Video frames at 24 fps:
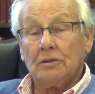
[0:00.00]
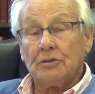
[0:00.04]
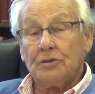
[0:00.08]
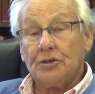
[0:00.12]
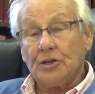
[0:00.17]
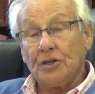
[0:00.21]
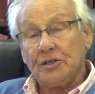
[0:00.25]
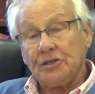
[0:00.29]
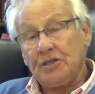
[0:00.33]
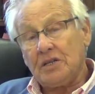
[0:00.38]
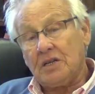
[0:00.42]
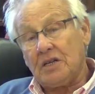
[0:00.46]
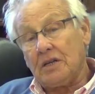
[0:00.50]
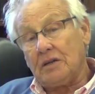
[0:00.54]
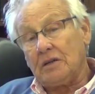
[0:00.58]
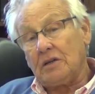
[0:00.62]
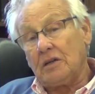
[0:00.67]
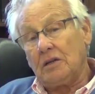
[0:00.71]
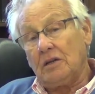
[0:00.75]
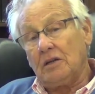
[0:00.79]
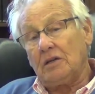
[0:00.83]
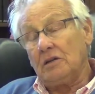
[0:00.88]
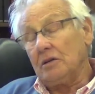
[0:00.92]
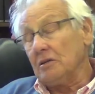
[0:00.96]
just at
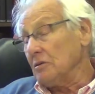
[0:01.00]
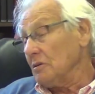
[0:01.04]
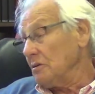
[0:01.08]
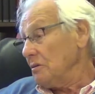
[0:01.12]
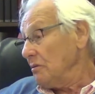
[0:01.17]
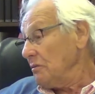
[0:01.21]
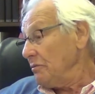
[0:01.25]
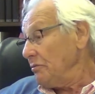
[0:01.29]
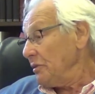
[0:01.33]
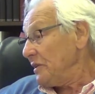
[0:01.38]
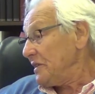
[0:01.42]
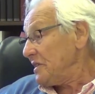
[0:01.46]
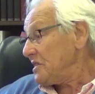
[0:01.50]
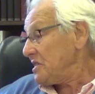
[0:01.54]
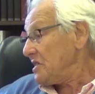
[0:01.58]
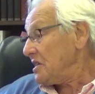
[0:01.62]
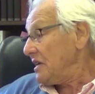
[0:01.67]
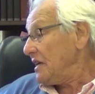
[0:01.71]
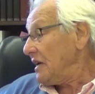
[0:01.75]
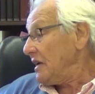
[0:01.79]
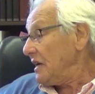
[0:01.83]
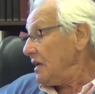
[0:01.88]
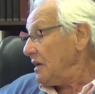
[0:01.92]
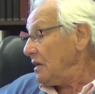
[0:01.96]
the
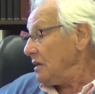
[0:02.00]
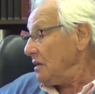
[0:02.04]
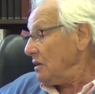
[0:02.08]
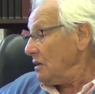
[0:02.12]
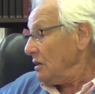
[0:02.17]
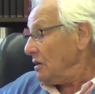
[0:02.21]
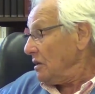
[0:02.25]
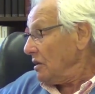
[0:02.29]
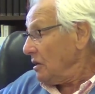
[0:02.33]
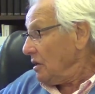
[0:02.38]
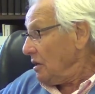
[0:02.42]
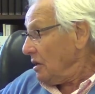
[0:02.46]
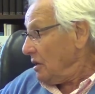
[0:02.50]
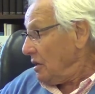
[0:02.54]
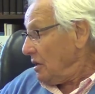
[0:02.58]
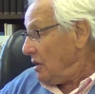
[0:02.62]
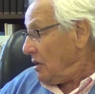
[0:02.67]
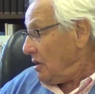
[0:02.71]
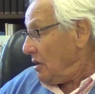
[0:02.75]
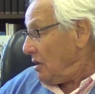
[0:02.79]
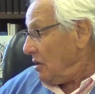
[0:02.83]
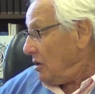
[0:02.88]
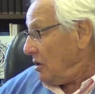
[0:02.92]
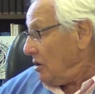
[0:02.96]
west end
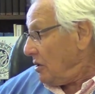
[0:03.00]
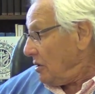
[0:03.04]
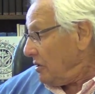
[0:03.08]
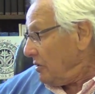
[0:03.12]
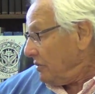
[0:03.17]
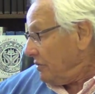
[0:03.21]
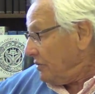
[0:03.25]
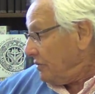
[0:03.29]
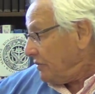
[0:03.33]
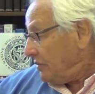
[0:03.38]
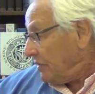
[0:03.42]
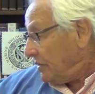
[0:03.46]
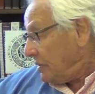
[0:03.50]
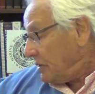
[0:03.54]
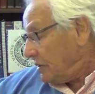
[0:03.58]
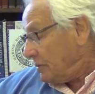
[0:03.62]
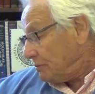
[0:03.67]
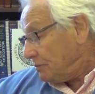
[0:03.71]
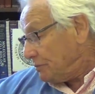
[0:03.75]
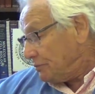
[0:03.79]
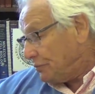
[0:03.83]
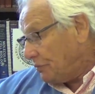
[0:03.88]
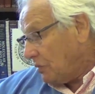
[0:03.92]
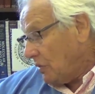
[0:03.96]
of
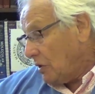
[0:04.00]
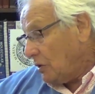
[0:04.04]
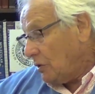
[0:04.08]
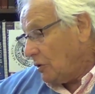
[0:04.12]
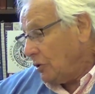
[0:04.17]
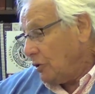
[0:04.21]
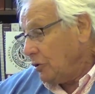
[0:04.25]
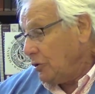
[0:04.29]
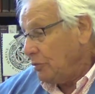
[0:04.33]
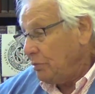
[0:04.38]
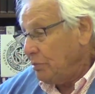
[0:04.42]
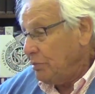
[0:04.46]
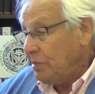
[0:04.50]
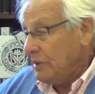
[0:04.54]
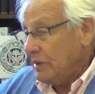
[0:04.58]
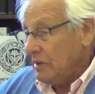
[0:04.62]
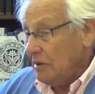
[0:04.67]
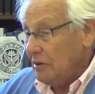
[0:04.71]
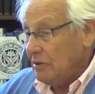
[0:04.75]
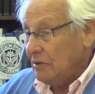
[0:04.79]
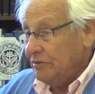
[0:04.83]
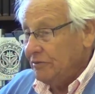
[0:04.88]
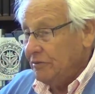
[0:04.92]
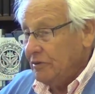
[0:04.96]
um, of
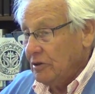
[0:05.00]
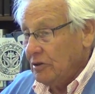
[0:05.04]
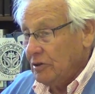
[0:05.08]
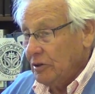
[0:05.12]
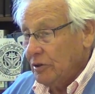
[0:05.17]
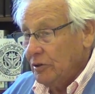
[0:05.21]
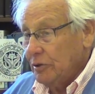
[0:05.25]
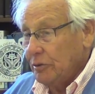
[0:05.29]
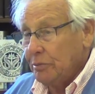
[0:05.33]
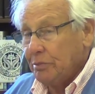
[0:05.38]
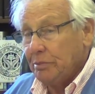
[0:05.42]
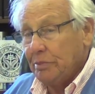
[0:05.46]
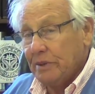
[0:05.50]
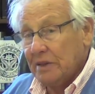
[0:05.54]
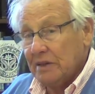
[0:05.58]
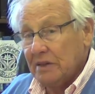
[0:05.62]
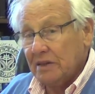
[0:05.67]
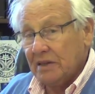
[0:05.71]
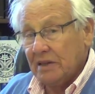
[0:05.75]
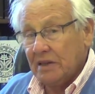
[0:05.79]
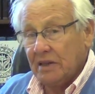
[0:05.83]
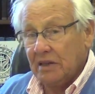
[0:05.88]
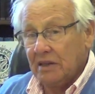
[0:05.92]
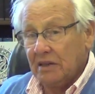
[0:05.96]
the Loeb
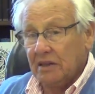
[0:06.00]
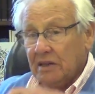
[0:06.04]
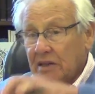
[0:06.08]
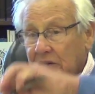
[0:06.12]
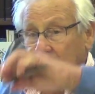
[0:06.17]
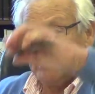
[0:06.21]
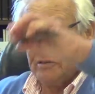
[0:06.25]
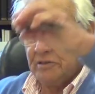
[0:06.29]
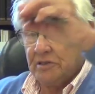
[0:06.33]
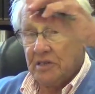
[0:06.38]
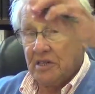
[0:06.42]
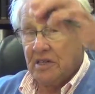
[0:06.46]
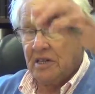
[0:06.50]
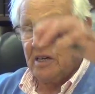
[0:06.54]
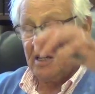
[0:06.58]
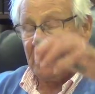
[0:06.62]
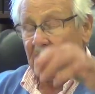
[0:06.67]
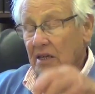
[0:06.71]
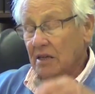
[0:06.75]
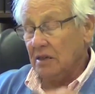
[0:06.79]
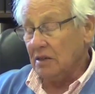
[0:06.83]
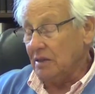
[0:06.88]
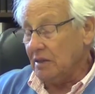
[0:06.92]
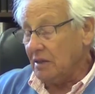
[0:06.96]
building. There was a
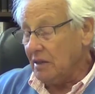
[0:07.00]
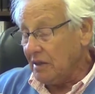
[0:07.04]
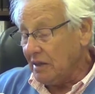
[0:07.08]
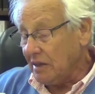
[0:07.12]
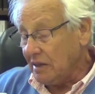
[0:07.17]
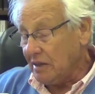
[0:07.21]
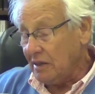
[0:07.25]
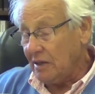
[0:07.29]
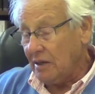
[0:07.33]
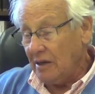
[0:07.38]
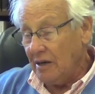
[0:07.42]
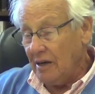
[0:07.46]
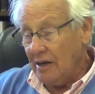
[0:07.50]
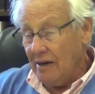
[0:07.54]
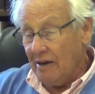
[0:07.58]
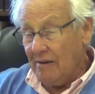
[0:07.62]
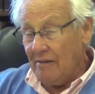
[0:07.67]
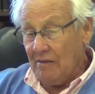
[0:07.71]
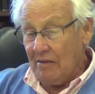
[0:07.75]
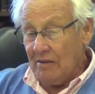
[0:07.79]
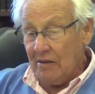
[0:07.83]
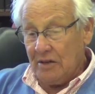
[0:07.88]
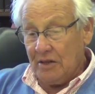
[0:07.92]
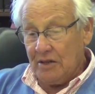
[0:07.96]
hill there
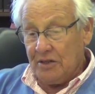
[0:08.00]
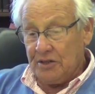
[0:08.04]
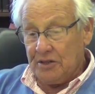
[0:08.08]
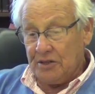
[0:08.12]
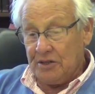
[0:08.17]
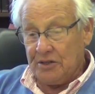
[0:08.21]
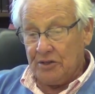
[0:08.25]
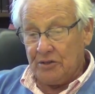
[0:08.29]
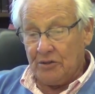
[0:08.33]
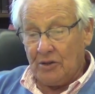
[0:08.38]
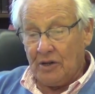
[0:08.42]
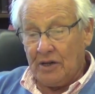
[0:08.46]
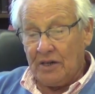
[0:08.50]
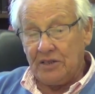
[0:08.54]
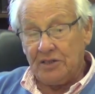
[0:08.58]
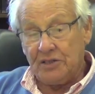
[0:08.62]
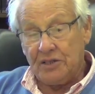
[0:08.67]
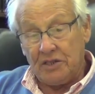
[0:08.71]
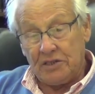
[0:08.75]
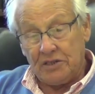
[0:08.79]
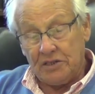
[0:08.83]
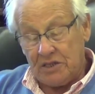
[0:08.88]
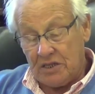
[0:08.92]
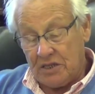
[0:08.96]
so I
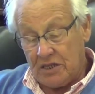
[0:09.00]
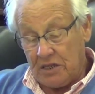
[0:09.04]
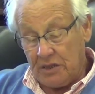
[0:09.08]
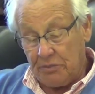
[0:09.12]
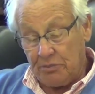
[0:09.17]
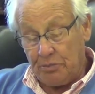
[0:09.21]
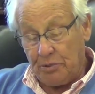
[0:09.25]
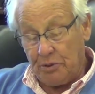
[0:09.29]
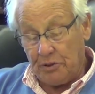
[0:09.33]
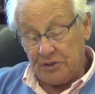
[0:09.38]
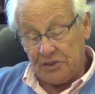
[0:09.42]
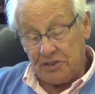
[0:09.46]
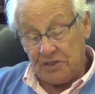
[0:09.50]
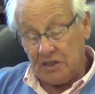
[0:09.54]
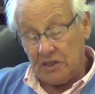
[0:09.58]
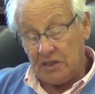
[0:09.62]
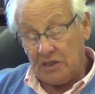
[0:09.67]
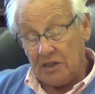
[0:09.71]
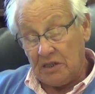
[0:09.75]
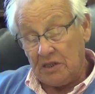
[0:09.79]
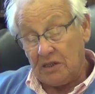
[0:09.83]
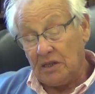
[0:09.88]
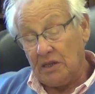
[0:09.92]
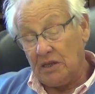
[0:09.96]
just
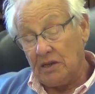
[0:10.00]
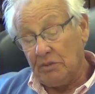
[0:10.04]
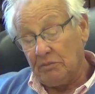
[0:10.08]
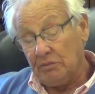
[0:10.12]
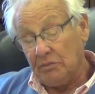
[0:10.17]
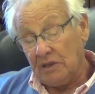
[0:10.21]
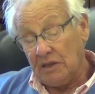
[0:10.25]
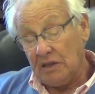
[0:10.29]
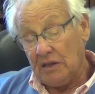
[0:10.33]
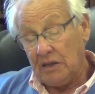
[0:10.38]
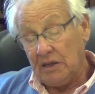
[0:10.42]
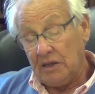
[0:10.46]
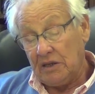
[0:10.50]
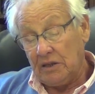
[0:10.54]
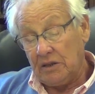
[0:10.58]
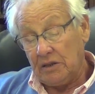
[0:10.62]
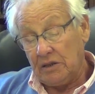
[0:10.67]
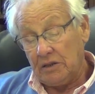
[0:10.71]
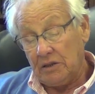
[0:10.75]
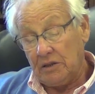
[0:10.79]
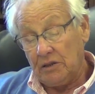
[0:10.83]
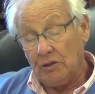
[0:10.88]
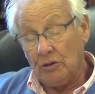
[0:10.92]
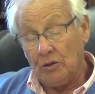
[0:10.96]
deposited him there
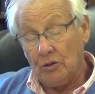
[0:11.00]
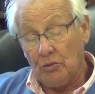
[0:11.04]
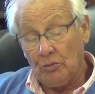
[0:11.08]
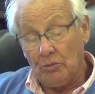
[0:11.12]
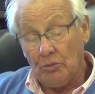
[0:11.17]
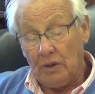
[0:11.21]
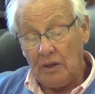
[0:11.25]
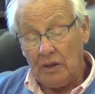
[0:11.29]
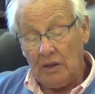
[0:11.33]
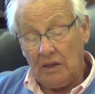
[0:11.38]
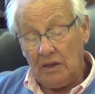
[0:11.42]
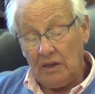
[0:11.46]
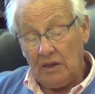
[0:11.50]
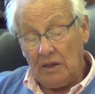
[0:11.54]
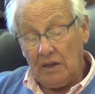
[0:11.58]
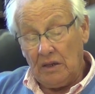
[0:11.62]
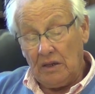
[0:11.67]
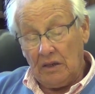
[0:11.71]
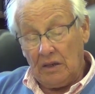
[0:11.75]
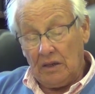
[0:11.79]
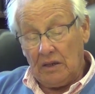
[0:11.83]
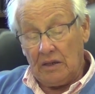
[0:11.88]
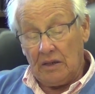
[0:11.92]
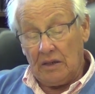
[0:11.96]
at home.
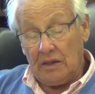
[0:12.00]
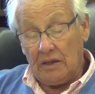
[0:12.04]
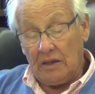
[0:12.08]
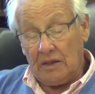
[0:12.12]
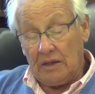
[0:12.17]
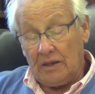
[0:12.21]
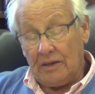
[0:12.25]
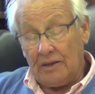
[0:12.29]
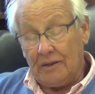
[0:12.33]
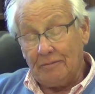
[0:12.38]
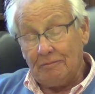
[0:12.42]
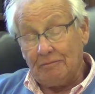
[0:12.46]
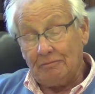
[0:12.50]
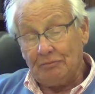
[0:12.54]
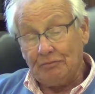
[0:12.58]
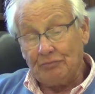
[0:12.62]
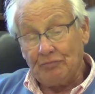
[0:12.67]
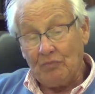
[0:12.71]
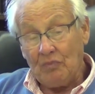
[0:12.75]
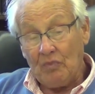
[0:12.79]
Um,